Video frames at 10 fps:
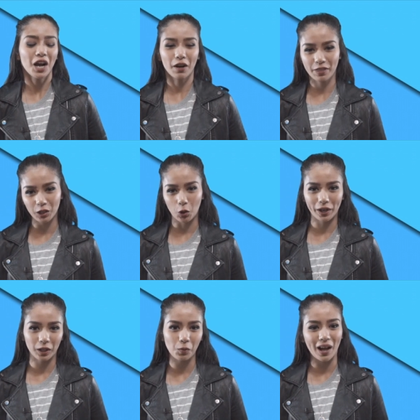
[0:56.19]
of the
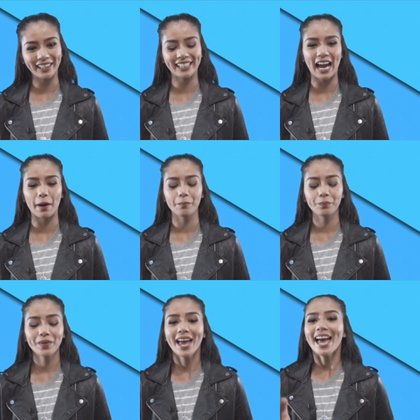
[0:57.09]
Loyal Wallet app.
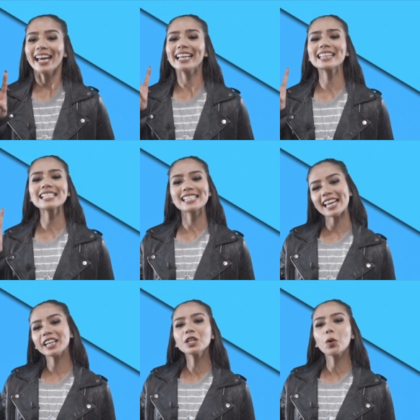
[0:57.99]
In the
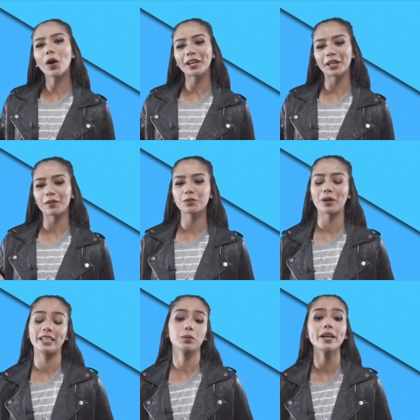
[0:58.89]
second quarter of
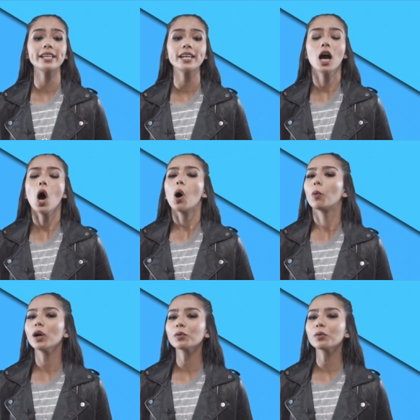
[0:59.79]
2020, we'll